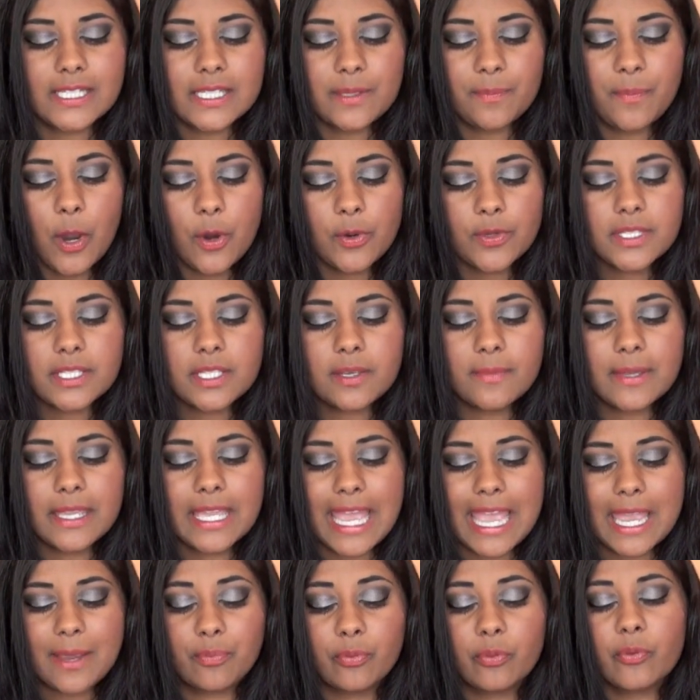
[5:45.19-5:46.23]
It's supposed to
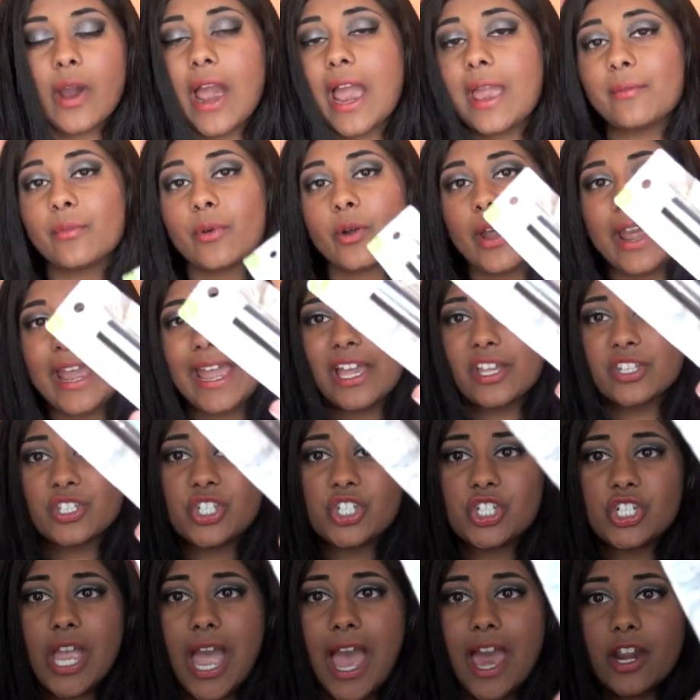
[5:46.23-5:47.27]
be a primer
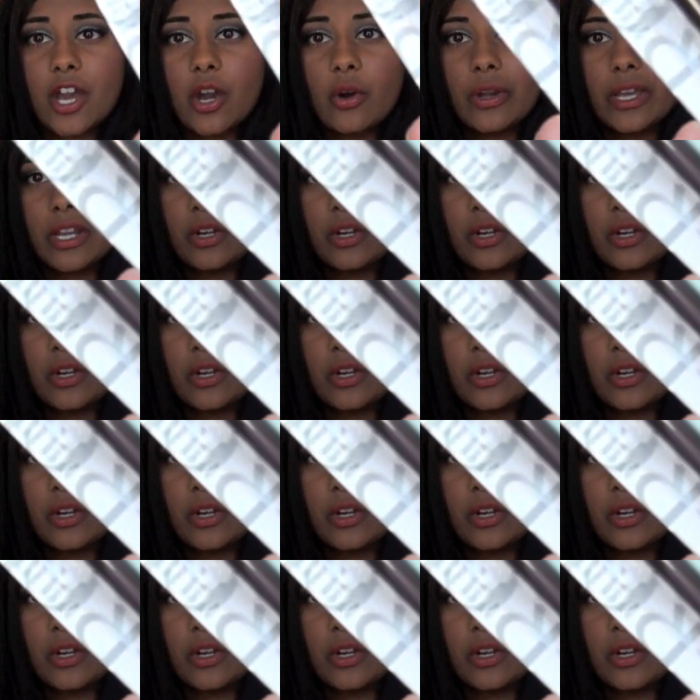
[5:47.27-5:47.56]
and shadow